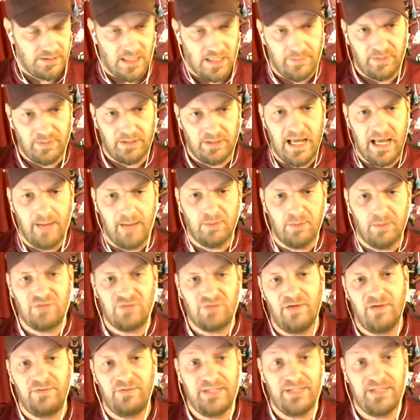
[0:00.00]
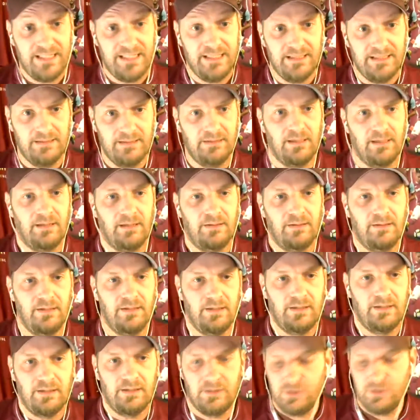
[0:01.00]
in Hammers 15 in
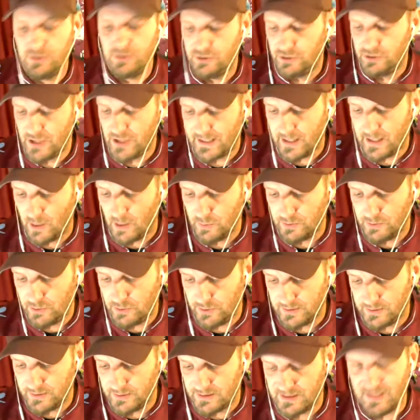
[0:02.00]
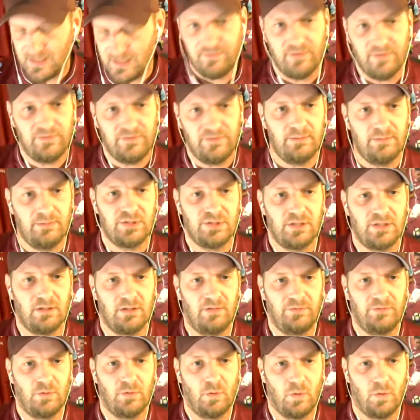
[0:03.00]
the checkout, you can save 15% off
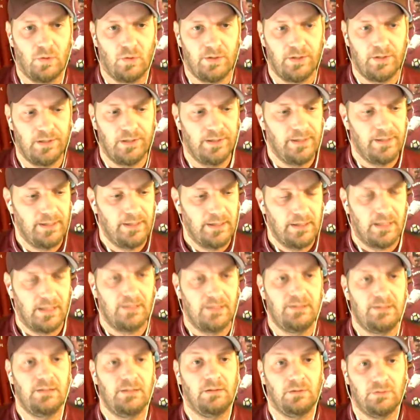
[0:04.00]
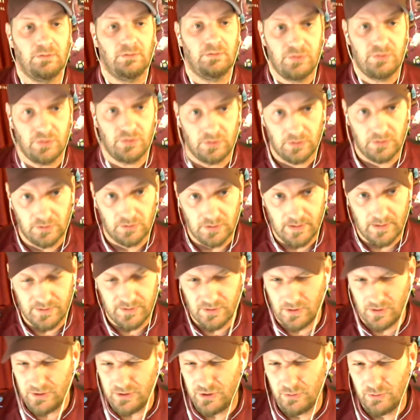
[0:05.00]
your order until June
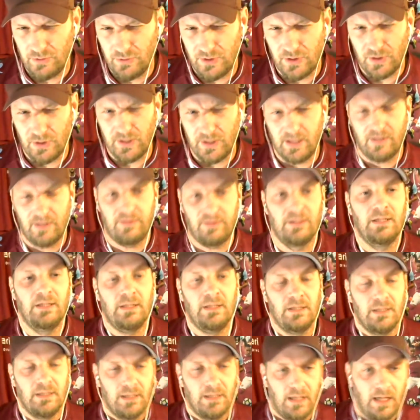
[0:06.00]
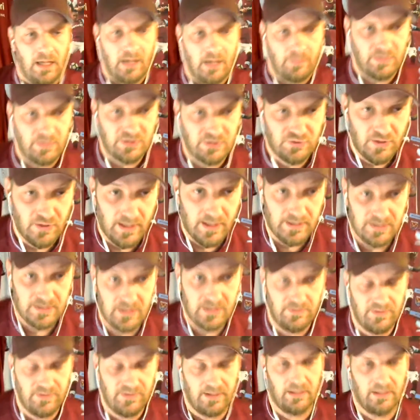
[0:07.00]
30th. I'm going to try to see if
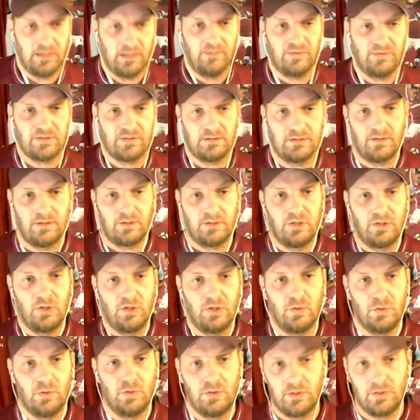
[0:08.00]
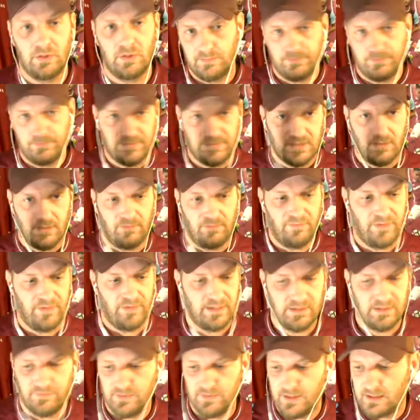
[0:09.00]
they can give us another code or something fancy
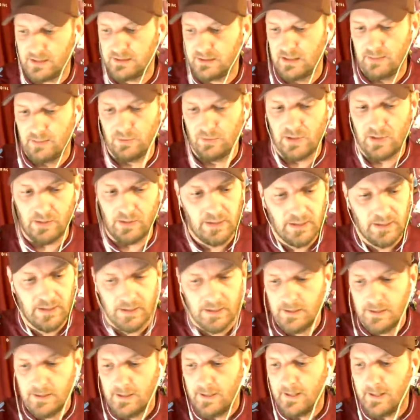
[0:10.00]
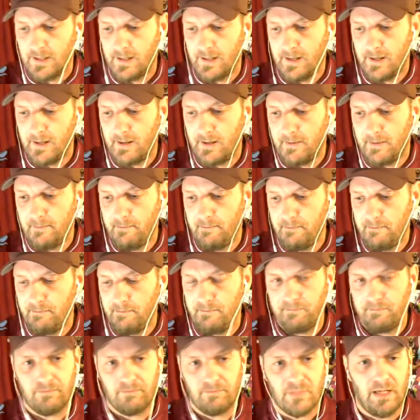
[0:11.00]
for next time around.
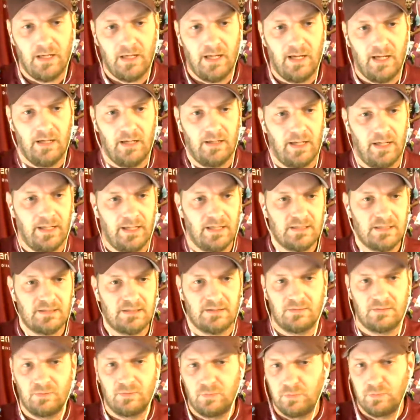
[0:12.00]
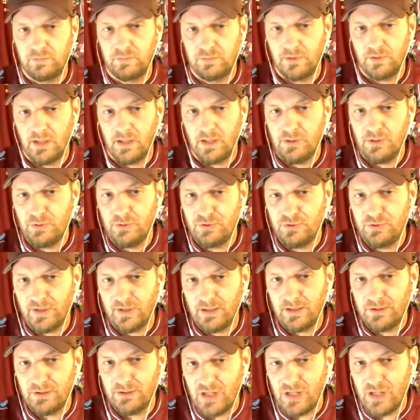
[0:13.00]
And I guess, are you drinking
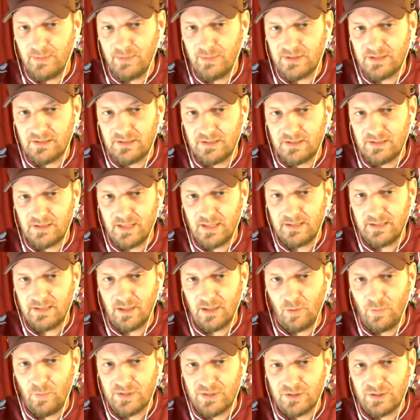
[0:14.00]
Jameson tonight there, Mr.